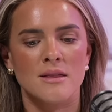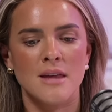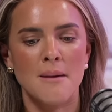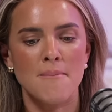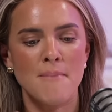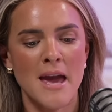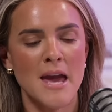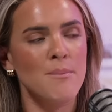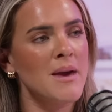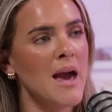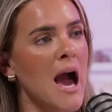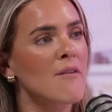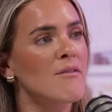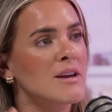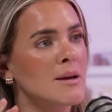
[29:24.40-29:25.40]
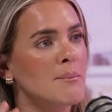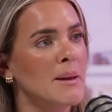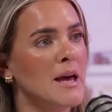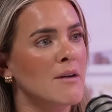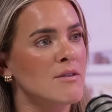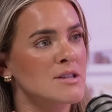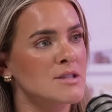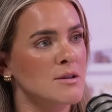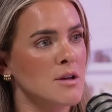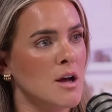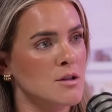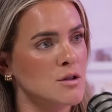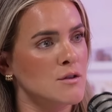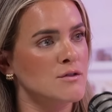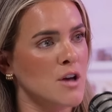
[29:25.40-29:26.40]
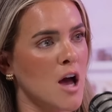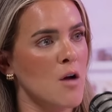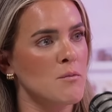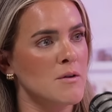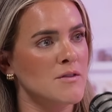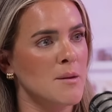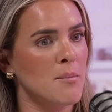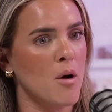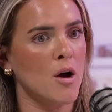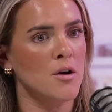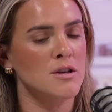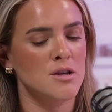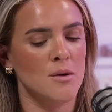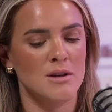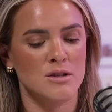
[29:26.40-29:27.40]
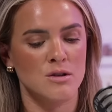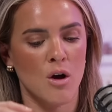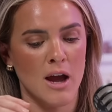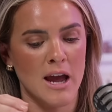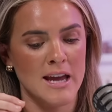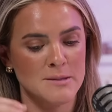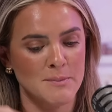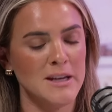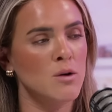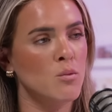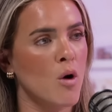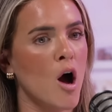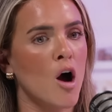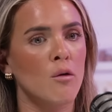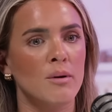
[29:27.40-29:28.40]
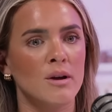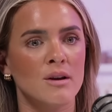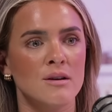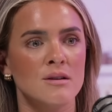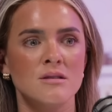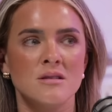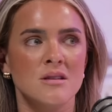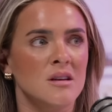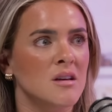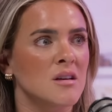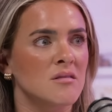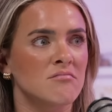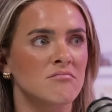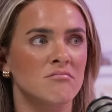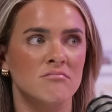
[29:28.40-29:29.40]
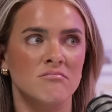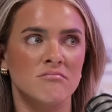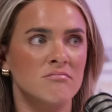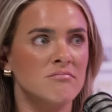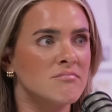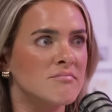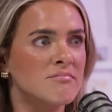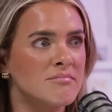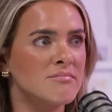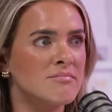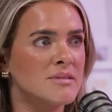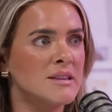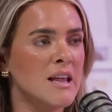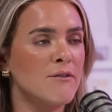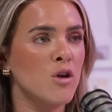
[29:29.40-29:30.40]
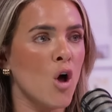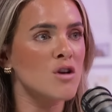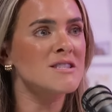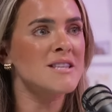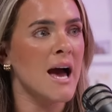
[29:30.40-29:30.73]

they may be having a bit of a, t- a tough time with their partner. So it's not. It's been a while because they've but lost